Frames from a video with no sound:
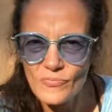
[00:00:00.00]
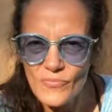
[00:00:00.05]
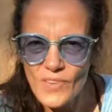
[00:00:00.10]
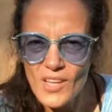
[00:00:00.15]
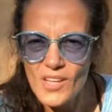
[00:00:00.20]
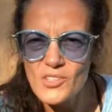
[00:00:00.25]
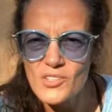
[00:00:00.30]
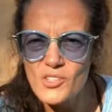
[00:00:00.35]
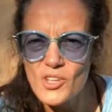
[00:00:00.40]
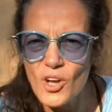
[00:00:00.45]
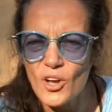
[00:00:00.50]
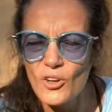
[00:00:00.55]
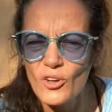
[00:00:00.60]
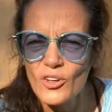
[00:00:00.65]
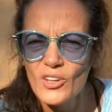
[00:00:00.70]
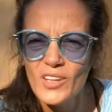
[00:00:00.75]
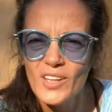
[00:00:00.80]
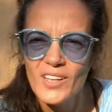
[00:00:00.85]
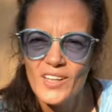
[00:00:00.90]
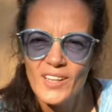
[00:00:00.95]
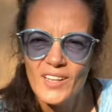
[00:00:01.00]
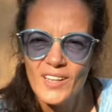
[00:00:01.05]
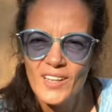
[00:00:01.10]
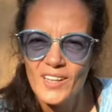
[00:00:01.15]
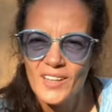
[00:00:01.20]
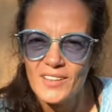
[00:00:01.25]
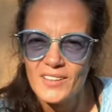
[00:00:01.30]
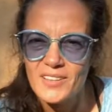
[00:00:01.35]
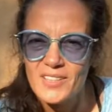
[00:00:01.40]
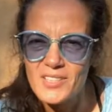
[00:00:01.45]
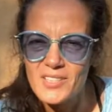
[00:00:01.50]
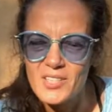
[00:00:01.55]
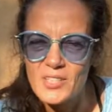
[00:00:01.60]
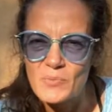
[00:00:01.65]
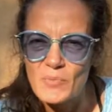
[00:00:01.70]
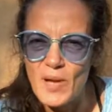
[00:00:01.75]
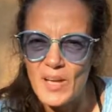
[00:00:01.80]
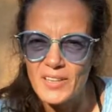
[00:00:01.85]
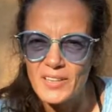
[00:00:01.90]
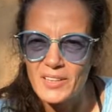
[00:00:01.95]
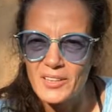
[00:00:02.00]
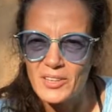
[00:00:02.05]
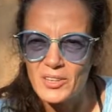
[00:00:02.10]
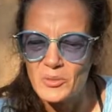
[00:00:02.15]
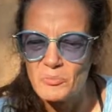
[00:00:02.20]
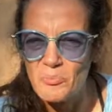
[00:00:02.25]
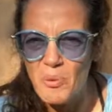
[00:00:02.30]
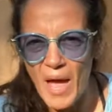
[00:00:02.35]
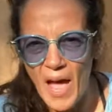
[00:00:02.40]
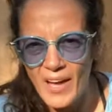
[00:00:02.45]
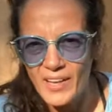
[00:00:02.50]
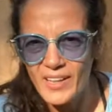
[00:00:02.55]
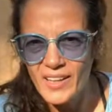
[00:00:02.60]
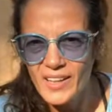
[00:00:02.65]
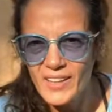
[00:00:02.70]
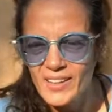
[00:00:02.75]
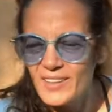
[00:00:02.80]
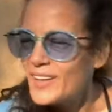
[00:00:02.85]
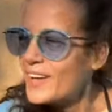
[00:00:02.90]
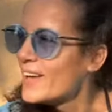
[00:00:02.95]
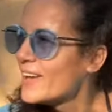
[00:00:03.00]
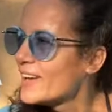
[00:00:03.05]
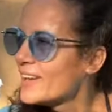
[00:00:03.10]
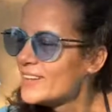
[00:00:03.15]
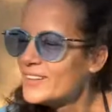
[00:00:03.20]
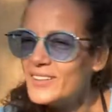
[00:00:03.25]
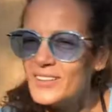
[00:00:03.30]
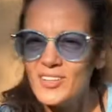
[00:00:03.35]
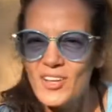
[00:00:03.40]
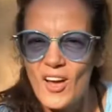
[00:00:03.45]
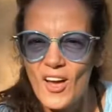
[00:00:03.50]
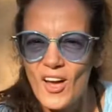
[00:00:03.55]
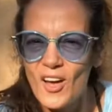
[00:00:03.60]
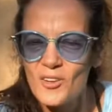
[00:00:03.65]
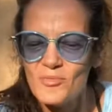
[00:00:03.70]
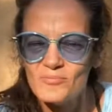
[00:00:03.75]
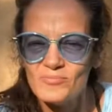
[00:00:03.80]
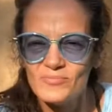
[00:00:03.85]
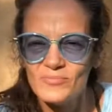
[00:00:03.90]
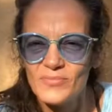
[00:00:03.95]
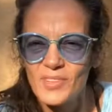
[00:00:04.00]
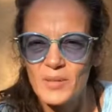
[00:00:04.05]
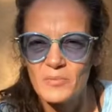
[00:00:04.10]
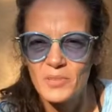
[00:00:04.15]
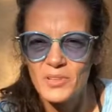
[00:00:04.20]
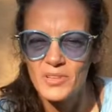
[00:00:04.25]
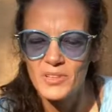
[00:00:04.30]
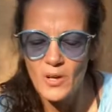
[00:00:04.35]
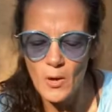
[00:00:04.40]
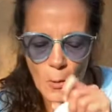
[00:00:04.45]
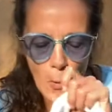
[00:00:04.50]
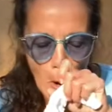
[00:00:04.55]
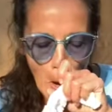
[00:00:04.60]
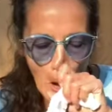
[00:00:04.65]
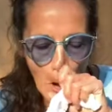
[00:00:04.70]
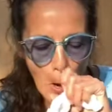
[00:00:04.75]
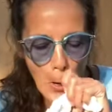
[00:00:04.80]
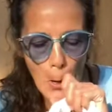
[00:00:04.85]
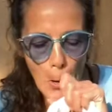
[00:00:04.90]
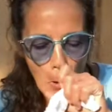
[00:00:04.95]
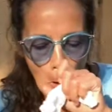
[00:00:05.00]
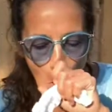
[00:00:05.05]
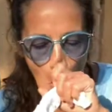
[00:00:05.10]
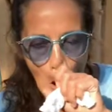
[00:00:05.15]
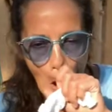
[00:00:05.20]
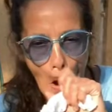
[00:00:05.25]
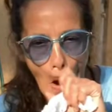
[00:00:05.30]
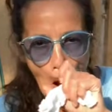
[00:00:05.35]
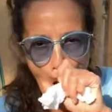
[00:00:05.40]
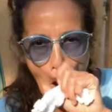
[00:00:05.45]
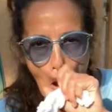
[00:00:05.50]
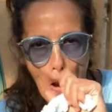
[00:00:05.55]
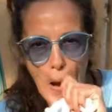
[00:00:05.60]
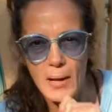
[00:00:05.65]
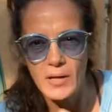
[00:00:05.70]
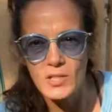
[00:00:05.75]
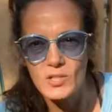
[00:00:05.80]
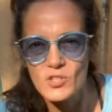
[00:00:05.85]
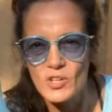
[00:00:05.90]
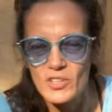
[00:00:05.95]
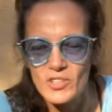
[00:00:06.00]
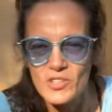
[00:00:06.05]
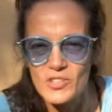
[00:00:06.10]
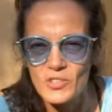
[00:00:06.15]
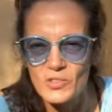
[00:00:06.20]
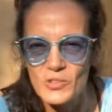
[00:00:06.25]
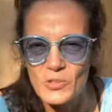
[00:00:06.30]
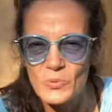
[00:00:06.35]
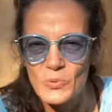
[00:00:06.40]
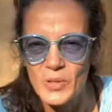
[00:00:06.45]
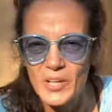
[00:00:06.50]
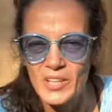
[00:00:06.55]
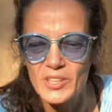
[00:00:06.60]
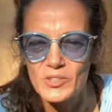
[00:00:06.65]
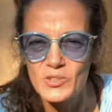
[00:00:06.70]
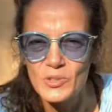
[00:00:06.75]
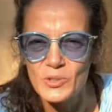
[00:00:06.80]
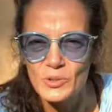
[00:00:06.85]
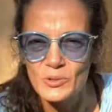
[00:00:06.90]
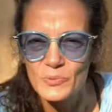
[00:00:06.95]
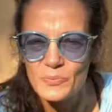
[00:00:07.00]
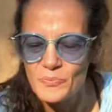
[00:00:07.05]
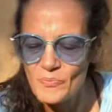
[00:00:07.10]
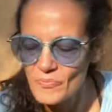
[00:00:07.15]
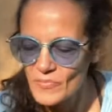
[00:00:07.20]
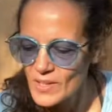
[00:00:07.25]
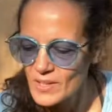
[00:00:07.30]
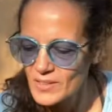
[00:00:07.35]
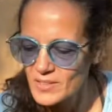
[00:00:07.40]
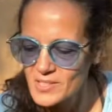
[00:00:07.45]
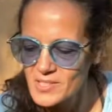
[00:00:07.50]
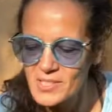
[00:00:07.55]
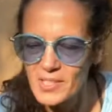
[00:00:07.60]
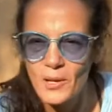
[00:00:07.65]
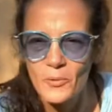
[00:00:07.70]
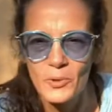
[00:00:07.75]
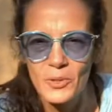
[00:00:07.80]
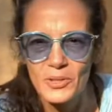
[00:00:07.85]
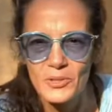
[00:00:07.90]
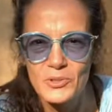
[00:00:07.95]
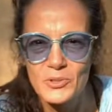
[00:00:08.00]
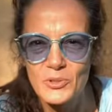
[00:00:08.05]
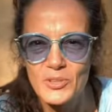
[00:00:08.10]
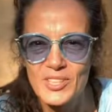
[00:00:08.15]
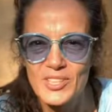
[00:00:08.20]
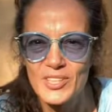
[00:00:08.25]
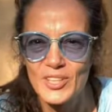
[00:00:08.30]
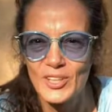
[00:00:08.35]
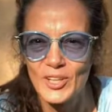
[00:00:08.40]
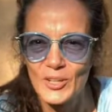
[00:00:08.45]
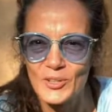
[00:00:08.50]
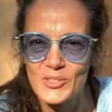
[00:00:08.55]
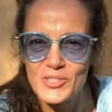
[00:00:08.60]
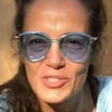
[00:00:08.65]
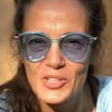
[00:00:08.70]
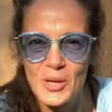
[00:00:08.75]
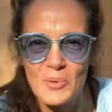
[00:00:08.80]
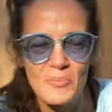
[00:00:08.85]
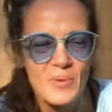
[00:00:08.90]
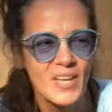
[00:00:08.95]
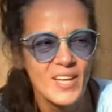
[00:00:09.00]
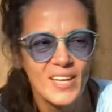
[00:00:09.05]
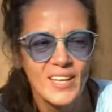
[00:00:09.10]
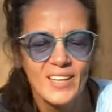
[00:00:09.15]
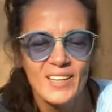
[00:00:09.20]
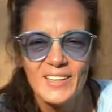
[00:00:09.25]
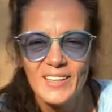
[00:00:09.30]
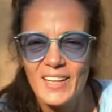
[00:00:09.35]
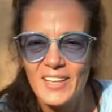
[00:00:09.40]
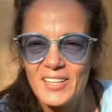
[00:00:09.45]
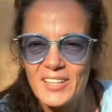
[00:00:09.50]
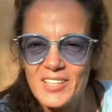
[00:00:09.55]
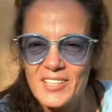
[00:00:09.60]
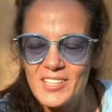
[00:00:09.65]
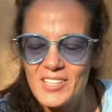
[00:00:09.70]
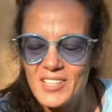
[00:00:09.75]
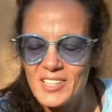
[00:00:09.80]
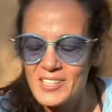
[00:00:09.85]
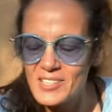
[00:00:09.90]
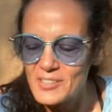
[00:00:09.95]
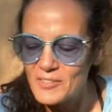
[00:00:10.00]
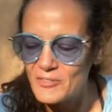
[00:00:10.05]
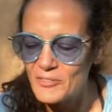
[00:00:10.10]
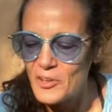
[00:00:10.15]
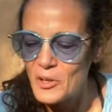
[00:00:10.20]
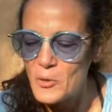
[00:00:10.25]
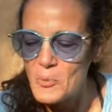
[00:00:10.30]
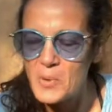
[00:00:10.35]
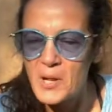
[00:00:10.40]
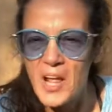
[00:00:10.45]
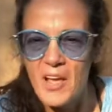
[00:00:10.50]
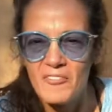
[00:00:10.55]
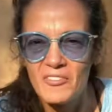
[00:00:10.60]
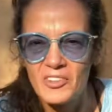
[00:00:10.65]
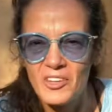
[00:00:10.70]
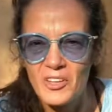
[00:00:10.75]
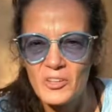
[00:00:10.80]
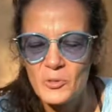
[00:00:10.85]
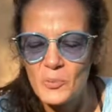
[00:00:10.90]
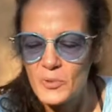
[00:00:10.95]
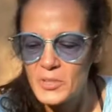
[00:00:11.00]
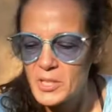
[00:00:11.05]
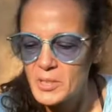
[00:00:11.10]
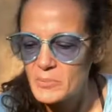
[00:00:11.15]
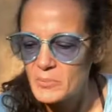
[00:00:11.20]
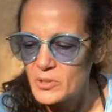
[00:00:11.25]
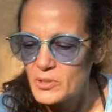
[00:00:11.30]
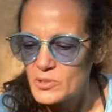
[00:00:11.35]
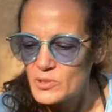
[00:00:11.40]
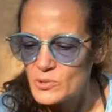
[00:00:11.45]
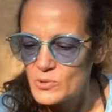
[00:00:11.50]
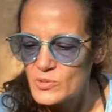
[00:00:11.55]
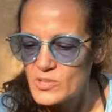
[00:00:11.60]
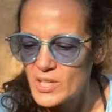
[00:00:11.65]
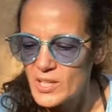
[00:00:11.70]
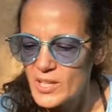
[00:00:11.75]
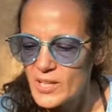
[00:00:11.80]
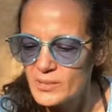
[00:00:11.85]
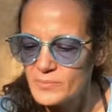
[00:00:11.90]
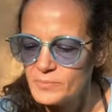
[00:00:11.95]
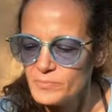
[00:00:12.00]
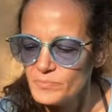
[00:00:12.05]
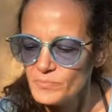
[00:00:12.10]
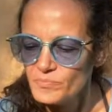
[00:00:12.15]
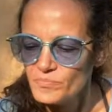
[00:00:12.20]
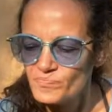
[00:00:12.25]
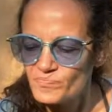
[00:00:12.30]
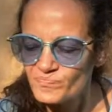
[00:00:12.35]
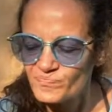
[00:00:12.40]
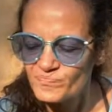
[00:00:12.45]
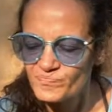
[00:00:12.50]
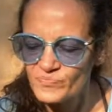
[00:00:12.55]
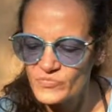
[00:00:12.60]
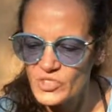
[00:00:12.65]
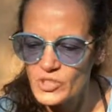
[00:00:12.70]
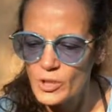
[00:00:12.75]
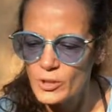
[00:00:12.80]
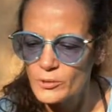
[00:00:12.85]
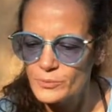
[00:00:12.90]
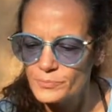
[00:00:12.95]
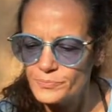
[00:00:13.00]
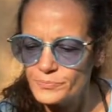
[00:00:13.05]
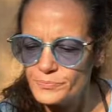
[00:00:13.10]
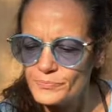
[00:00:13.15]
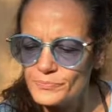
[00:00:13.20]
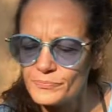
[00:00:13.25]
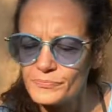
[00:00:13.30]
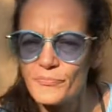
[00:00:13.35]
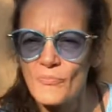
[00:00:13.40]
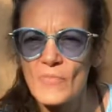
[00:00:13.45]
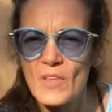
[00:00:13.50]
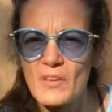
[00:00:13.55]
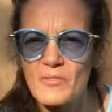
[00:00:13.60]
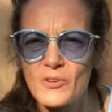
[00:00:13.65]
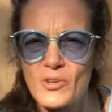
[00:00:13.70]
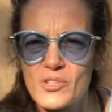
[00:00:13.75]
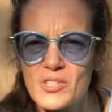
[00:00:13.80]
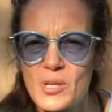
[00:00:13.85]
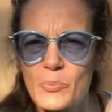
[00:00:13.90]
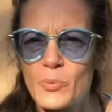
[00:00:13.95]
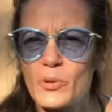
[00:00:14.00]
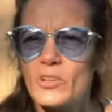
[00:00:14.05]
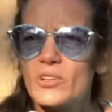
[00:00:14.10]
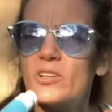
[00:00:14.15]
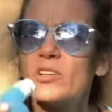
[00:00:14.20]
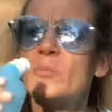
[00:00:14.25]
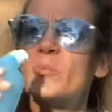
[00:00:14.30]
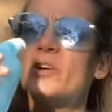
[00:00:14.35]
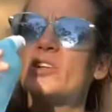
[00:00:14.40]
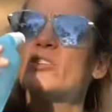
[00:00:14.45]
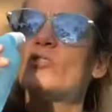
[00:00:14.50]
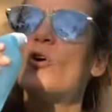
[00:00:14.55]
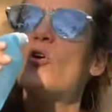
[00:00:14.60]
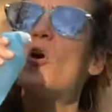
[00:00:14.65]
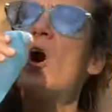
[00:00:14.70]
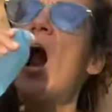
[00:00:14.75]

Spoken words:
So this is my little packet, and I'm going to go ahead and kind of try to show you what I do. Let's see how we can do this close up. Not an easy thing to film, and I have another one that I'm going to do today. So first I put a little in my throat.